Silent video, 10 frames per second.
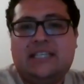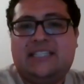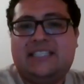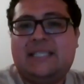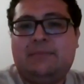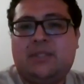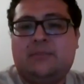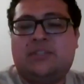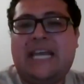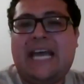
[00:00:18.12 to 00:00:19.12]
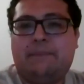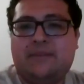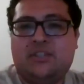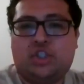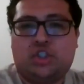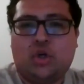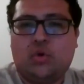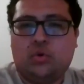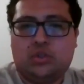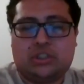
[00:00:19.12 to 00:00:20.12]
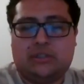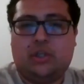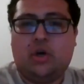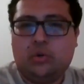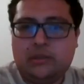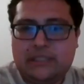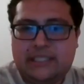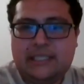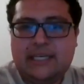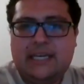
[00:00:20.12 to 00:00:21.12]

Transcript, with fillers: the symptoms happen so slowly,